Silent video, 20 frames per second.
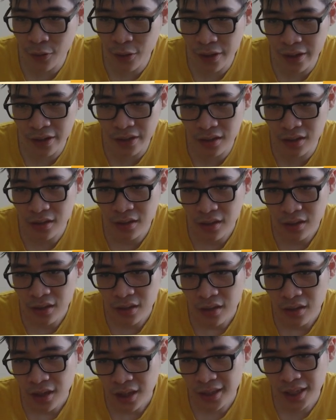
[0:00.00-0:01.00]
here,
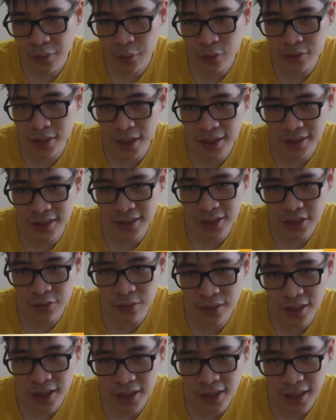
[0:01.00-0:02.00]
I think it would take
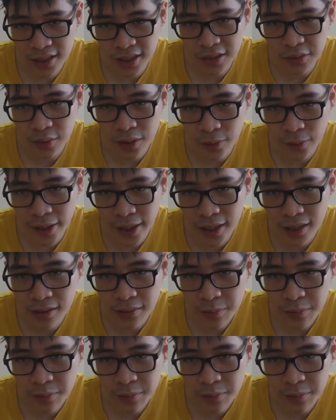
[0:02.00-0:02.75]
actually like this one, right?